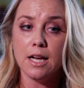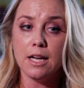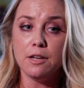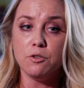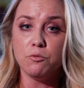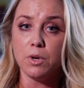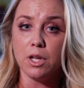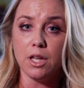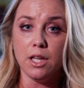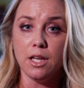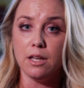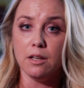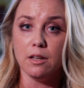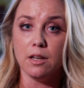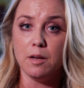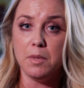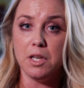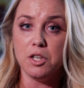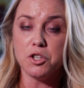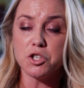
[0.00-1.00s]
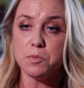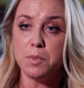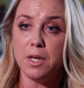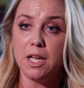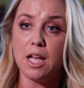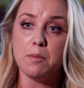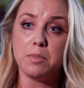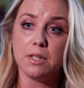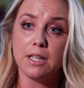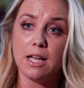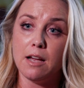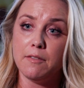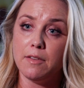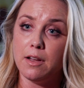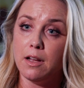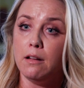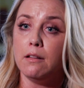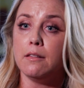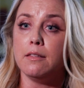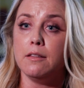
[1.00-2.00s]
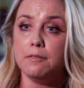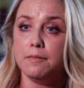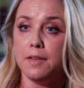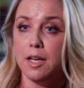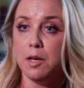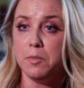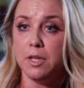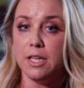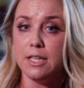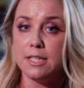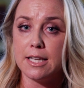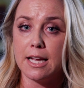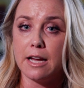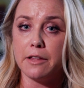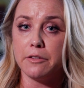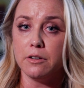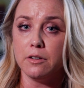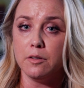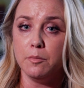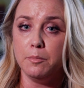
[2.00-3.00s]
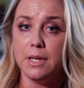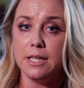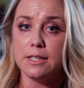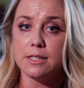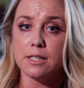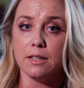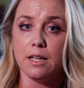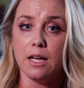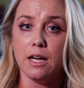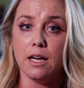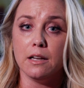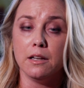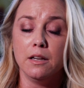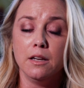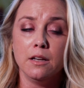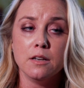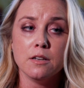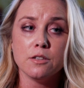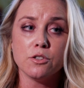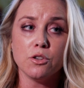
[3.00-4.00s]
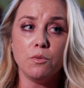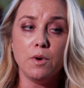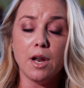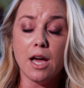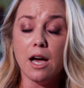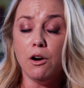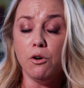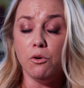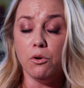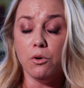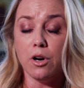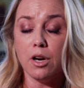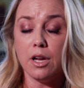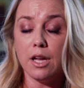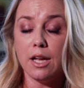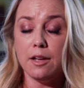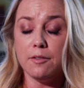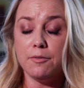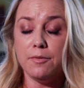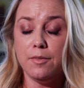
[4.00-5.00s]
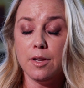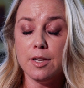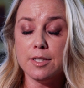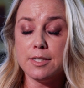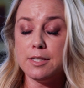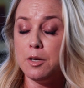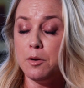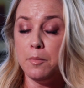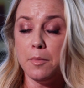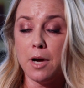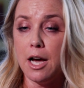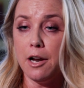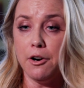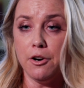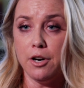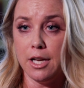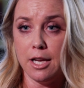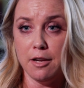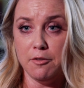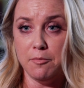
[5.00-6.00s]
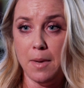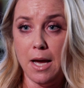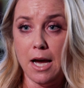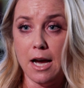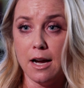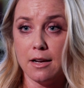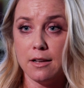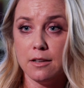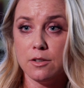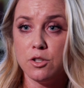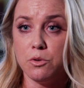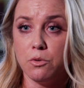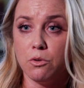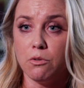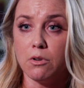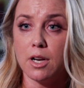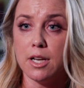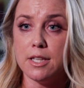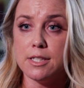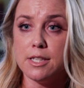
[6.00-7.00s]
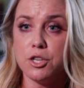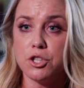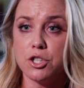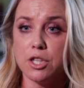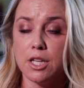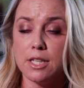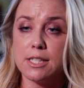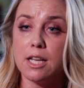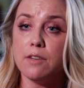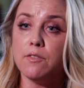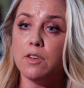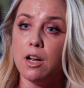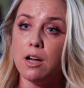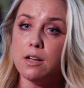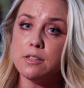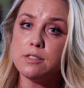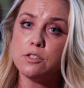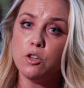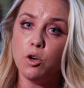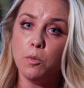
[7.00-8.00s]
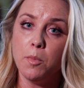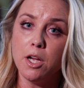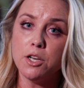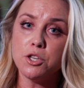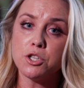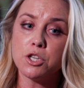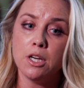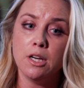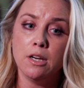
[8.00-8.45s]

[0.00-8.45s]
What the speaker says: And really, I mean, just being able to have a healthy family together means a lot. So now, it's an honor to give back to an organization that's given us so much.